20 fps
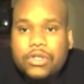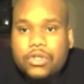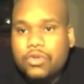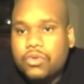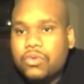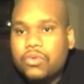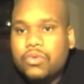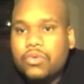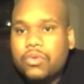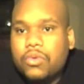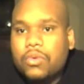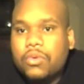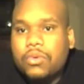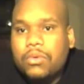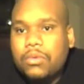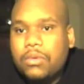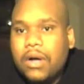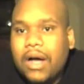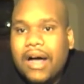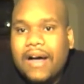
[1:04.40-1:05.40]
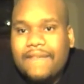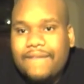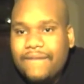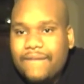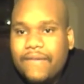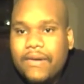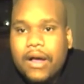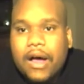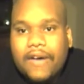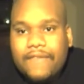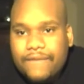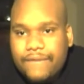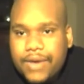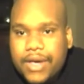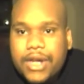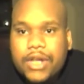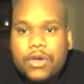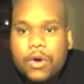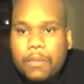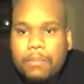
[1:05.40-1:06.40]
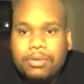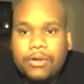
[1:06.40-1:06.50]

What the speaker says: do a video